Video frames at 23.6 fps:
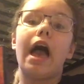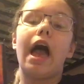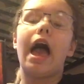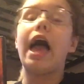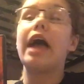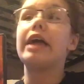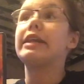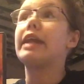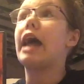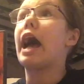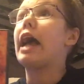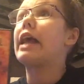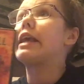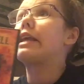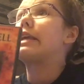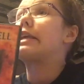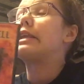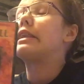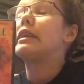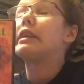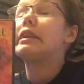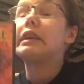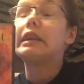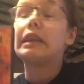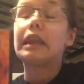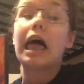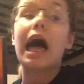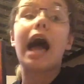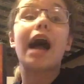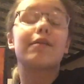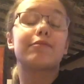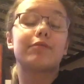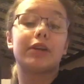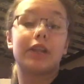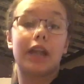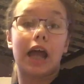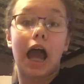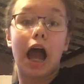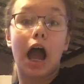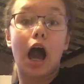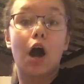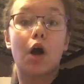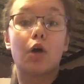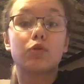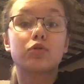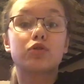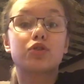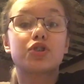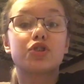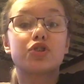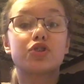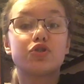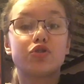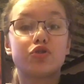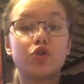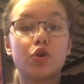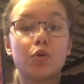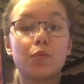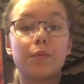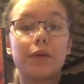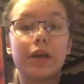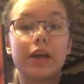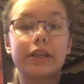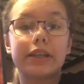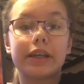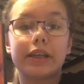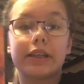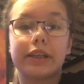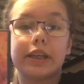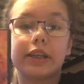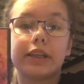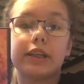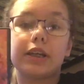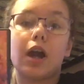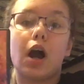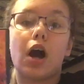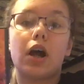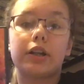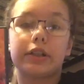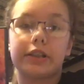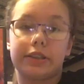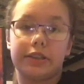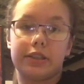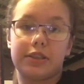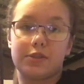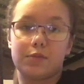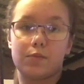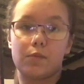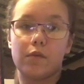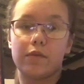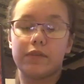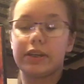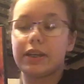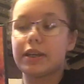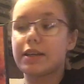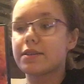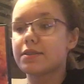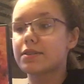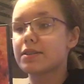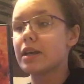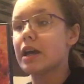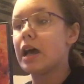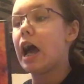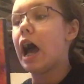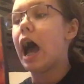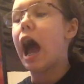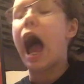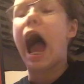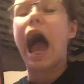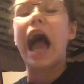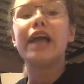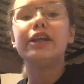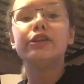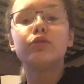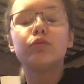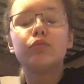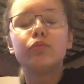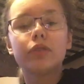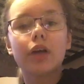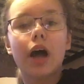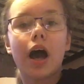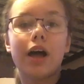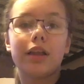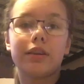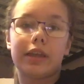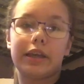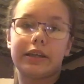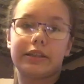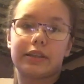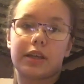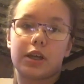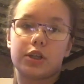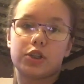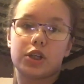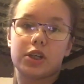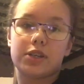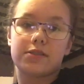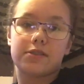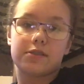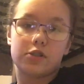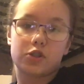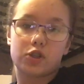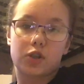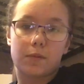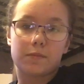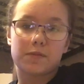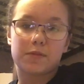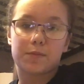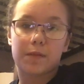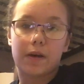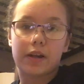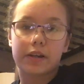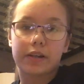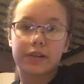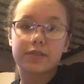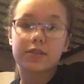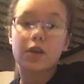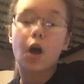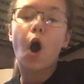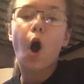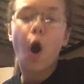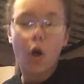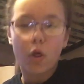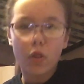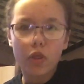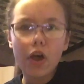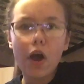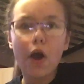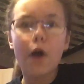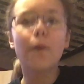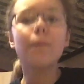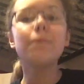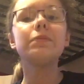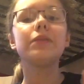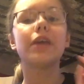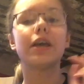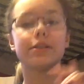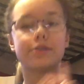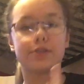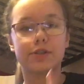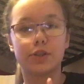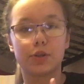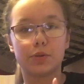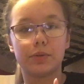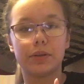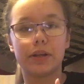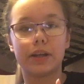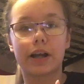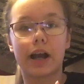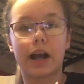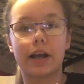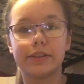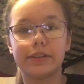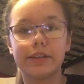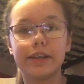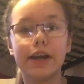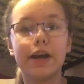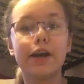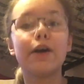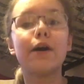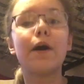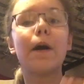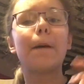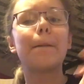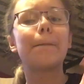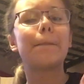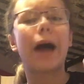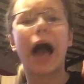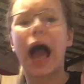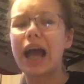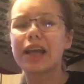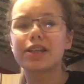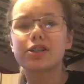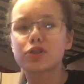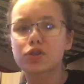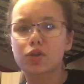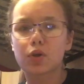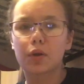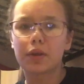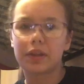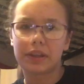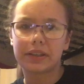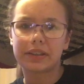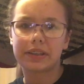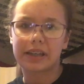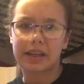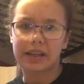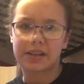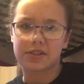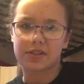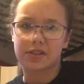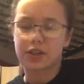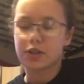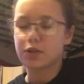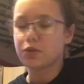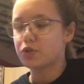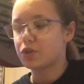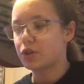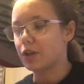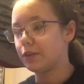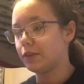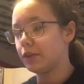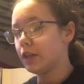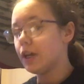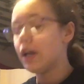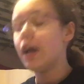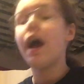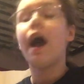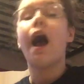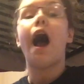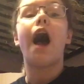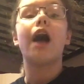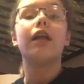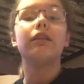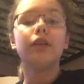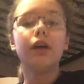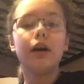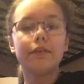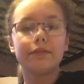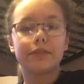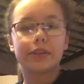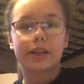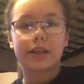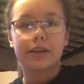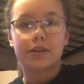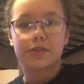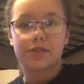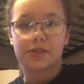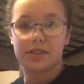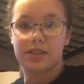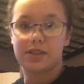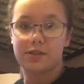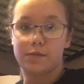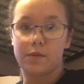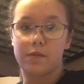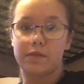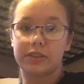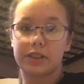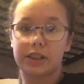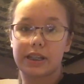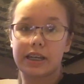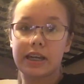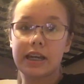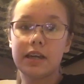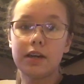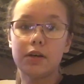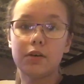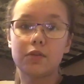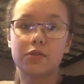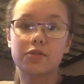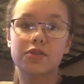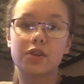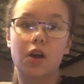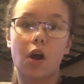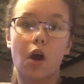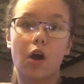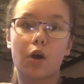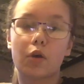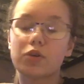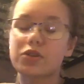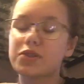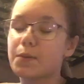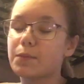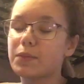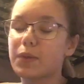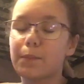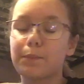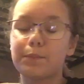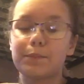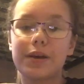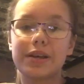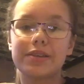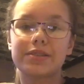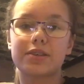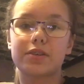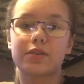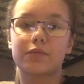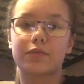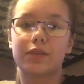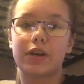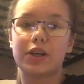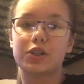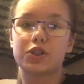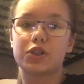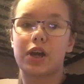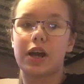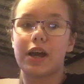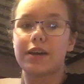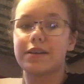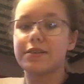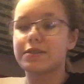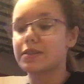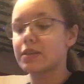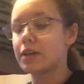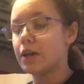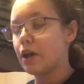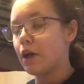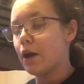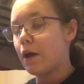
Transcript: and I can laugh at how stupid and idiotic this movie is. I do not like that Jason jumps bodies, although it's a unique idea. I just don't like the execution. I love the kills in this movie. The kills are some of the best of the franchise,